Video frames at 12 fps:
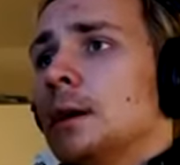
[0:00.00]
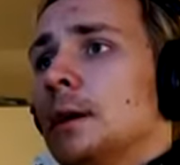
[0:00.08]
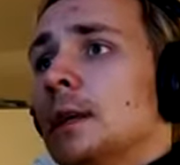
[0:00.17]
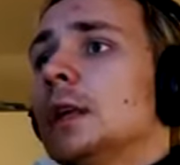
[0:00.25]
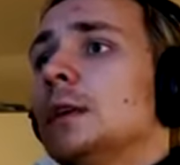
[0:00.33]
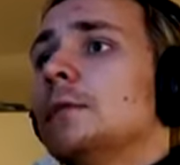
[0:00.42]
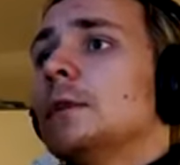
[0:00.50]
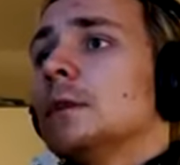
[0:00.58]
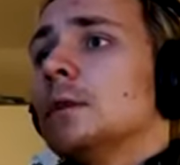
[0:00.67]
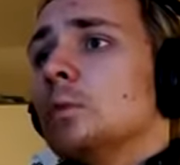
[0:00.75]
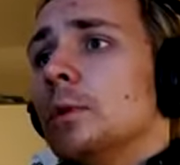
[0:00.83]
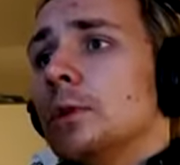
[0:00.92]

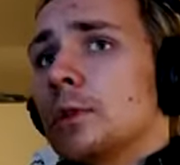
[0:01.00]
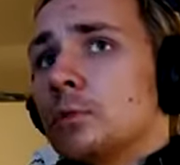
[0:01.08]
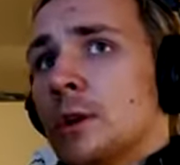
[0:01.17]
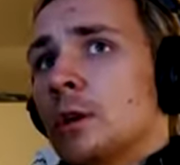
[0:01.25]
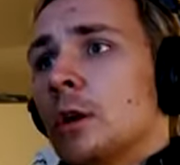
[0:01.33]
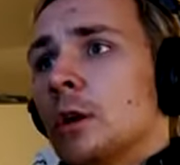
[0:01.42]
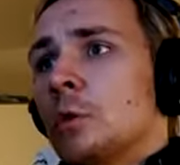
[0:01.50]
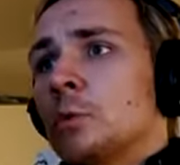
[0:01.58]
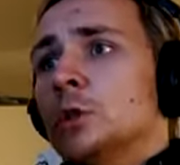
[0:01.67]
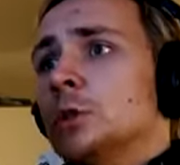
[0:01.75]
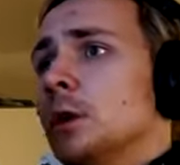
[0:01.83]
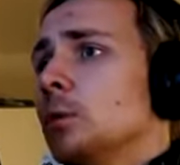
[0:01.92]
Even with the great auk,
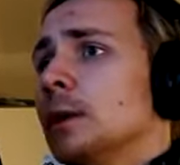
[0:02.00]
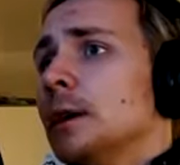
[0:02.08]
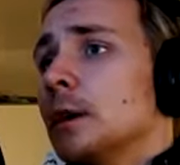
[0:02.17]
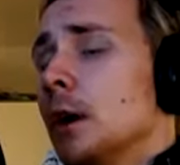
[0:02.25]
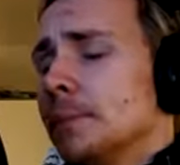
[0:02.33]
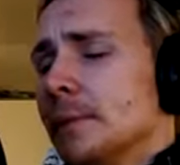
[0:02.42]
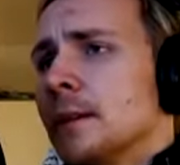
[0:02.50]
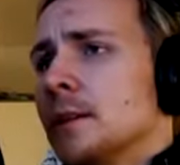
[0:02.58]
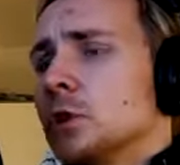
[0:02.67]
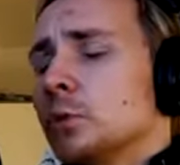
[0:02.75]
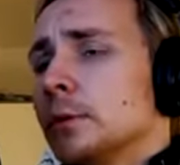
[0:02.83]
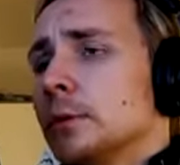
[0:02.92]
which is only a couple
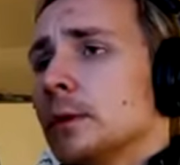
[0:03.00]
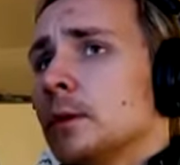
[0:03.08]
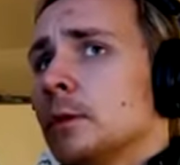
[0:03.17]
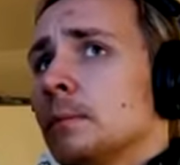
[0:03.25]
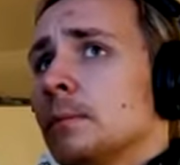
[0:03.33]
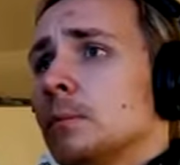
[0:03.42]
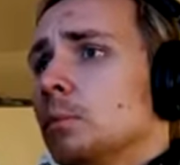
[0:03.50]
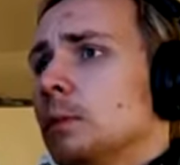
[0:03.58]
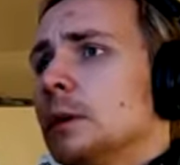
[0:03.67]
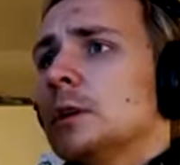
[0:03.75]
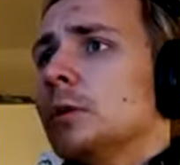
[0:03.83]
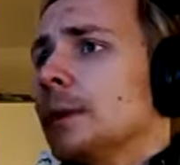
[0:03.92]
centuries ago,
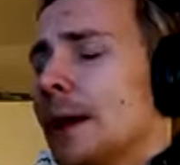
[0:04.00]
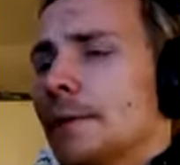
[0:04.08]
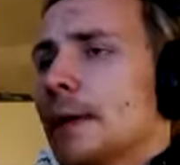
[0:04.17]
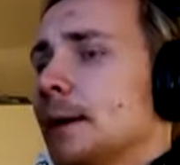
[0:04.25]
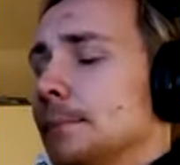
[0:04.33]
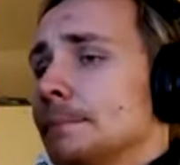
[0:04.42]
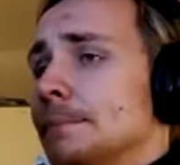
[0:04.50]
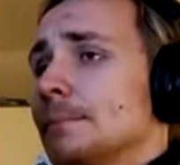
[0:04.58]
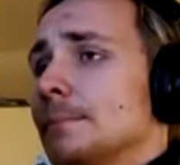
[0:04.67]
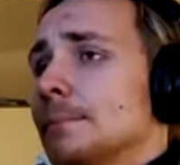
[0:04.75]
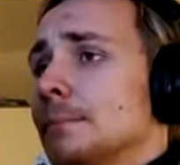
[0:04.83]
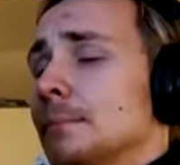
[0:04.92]
we don't have that.
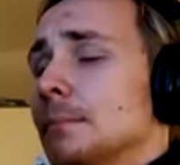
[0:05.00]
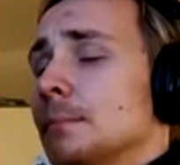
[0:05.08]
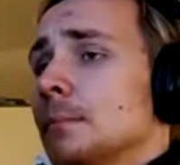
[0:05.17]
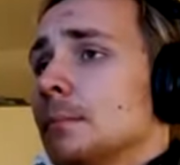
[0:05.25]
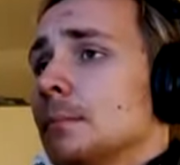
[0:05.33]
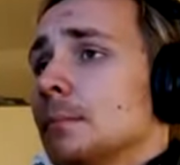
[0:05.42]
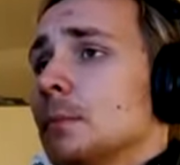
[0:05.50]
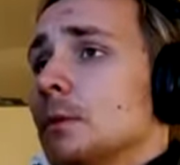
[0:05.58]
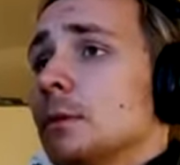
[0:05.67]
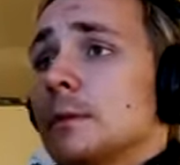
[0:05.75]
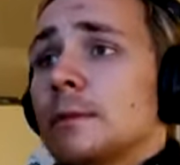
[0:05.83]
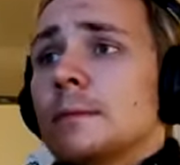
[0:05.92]

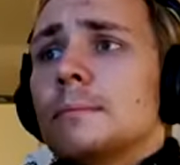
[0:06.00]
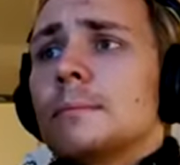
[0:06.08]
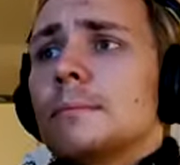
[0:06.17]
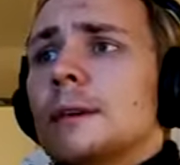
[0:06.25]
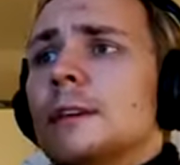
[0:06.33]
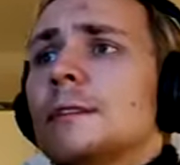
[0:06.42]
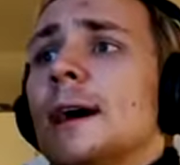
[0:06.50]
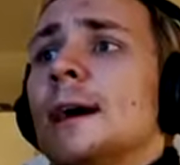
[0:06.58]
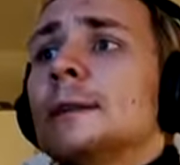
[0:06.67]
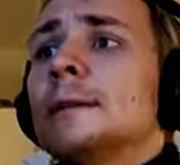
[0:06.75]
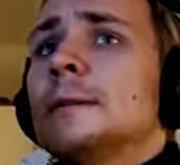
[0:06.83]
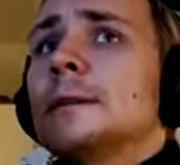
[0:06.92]
So is
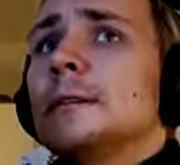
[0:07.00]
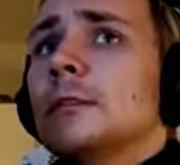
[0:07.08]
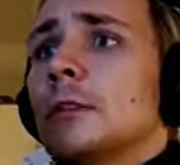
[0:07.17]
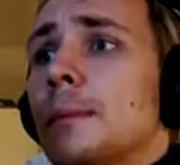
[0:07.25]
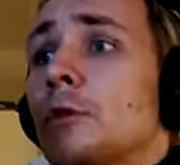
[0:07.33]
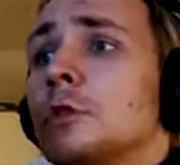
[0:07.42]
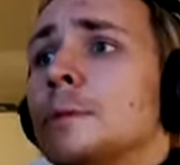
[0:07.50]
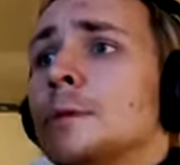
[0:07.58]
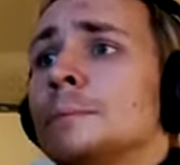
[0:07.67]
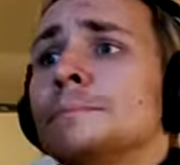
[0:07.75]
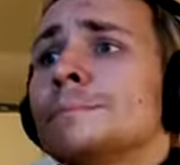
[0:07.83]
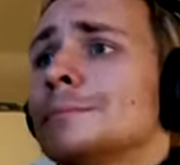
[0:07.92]
that
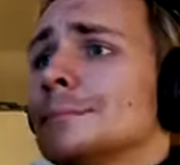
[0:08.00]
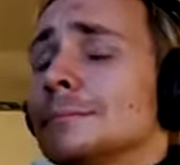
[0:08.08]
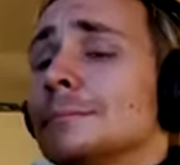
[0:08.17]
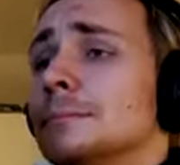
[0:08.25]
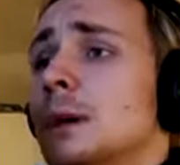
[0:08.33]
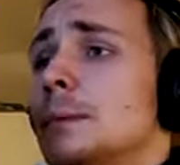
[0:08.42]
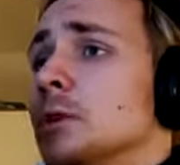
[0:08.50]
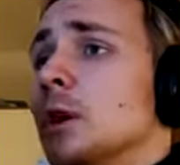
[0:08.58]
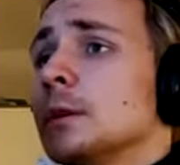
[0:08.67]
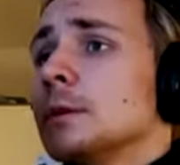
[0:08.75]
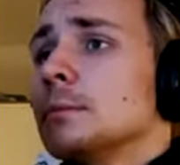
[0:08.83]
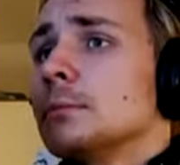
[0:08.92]
insurmountable? Maybe
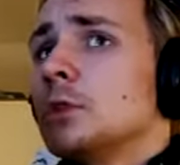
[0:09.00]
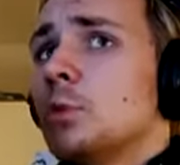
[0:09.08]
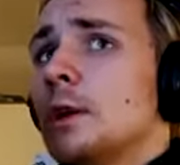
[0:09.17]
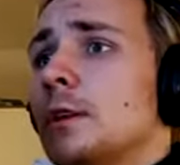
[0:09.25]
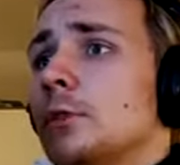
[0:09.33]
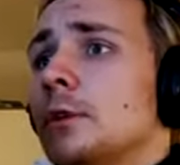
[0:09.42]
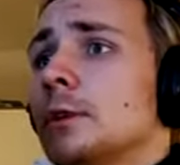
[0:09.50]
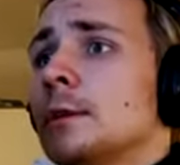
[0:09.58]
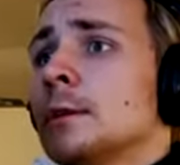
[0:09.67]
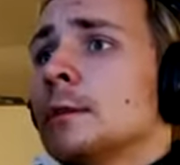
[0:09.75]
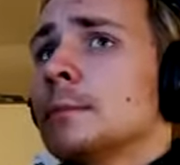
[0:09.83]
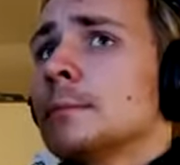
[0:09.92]
not in 20, 30 years.